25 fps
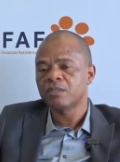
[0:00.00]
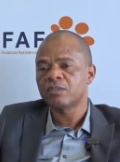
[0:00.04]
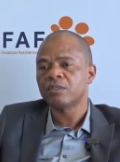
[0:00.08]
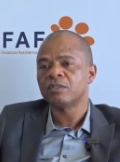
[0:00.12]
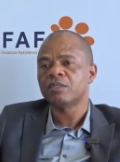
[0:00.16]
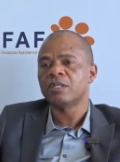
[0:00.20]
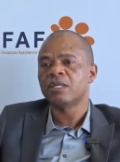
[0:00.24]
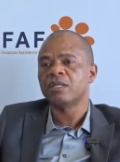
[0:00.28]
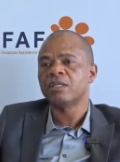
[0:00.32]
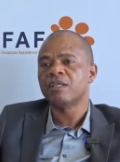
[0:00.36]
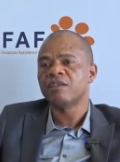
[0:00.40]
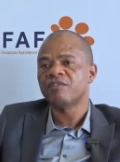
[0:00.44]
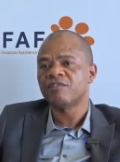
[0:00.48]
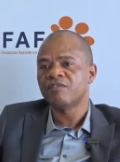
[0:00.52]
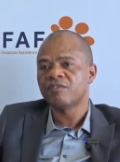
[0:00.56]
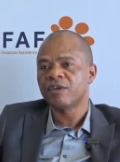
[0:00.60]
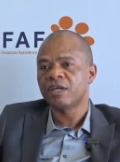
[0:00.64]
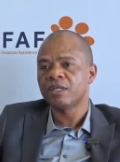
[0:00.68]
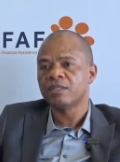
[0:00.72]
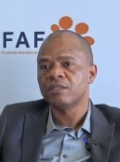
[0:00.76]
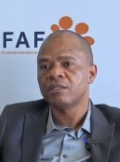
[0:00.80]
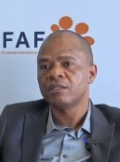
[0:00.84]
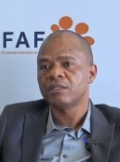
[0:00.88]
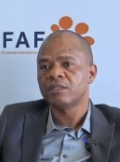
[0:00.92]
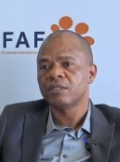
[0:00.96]
Kandume
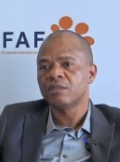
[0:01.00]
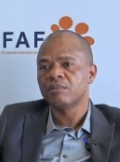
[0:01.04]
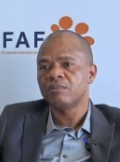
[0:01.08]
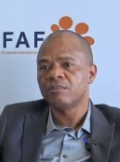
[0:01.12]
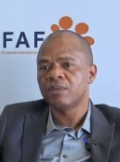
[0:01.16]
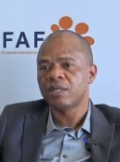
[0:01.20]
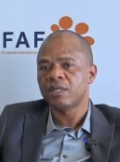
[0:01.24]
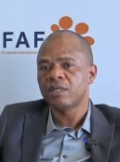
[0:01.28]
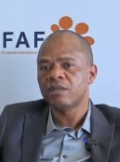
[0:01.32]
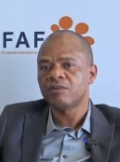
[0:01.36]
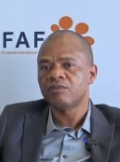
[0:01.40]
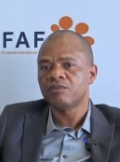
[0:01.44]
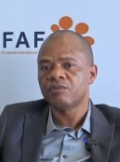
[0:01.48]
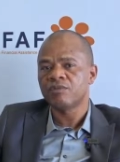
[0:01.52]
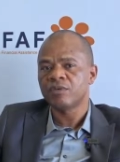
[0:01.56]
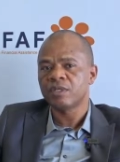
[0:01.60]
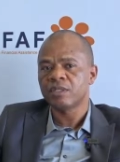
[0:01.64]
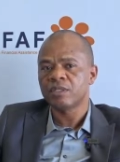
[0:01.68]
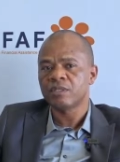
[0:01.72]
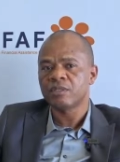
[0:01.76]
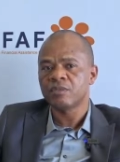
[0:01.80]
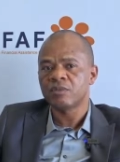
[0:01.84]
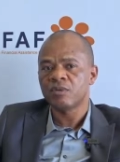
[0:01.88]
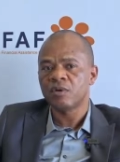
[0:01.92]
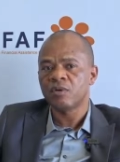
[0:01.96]
notes that the
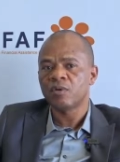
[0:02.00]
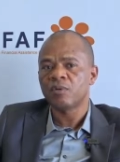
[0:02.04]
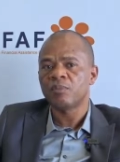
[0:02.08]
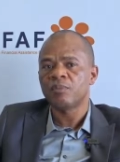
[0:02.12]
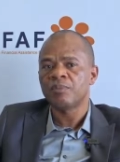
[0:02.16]
delay in the